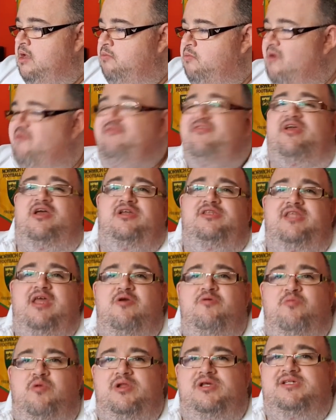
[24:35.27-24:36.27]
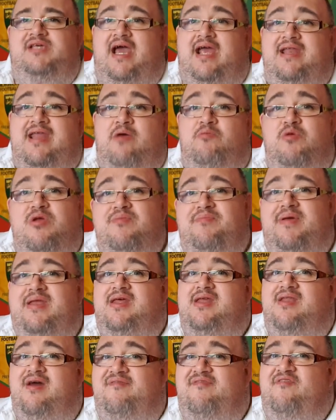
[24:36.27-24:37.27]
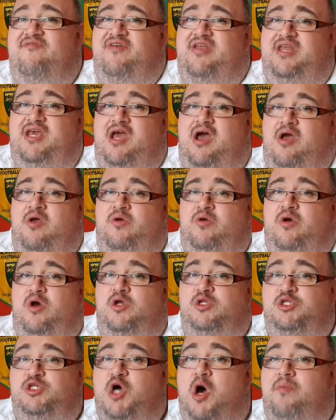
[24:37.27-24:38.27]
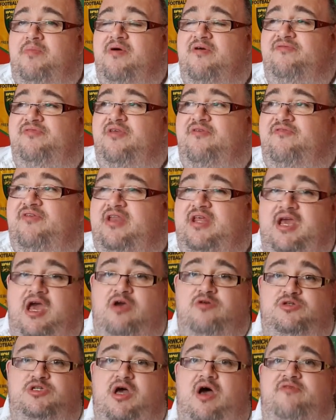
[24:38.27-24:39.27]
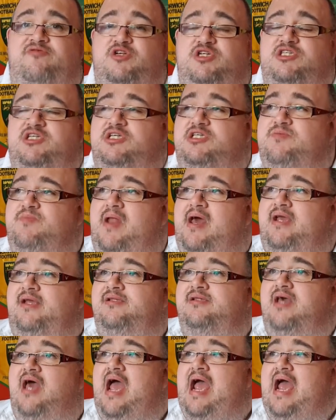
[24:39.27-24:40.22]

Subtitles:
One thing I do want to say, there would have been another video on top of the videos that I've just explained,